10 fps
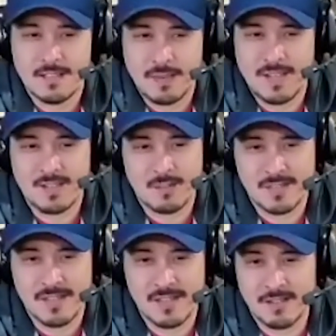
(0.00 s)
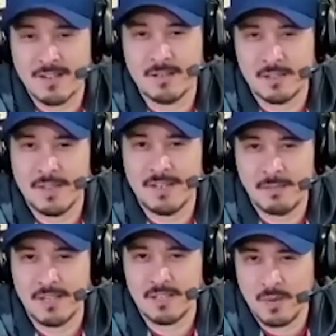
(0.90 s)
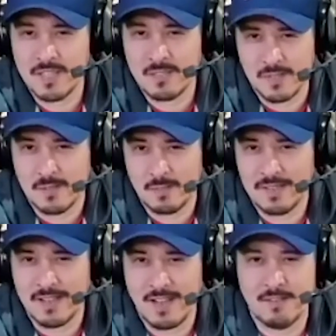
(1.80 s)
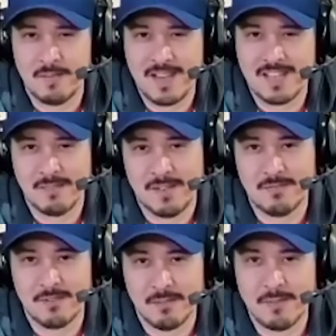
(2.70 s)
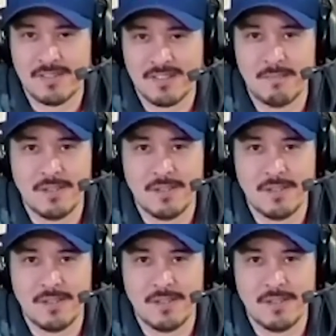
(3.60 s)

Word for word: the painter was like, "You're gonna spend about twice what you spent to have the mask made for a paint job like